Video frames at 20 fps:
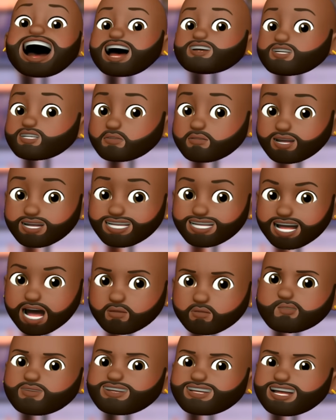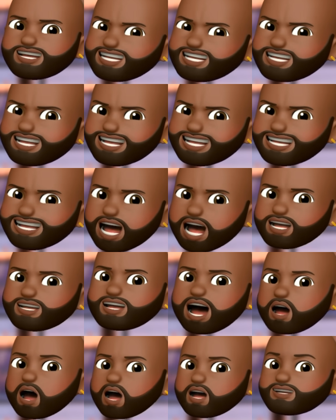And I just want to say, production,
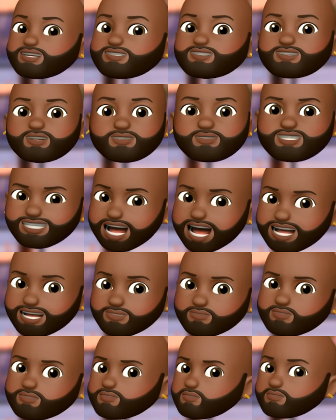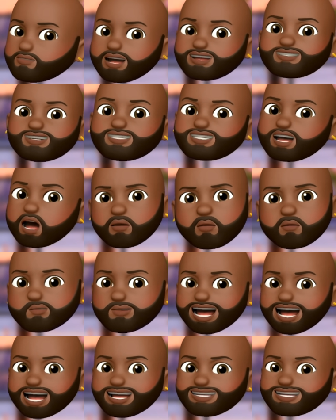y'all are so shady for the way that y'all
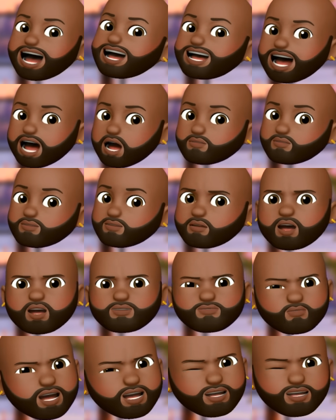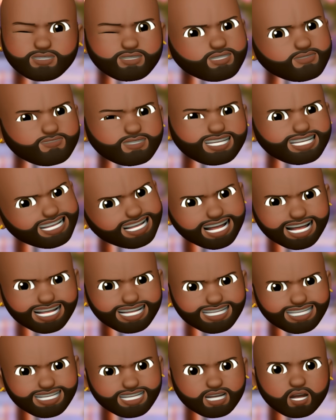panned that camera right on over to
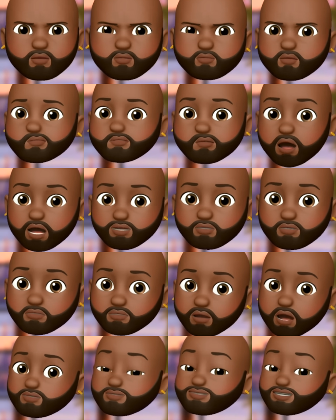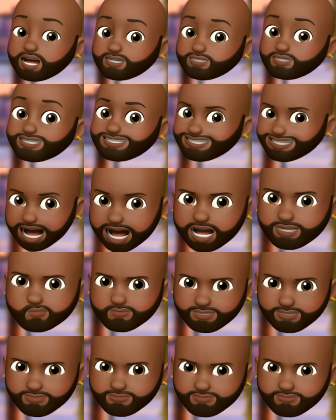Kandi when Marlo brought Phaedra's name up.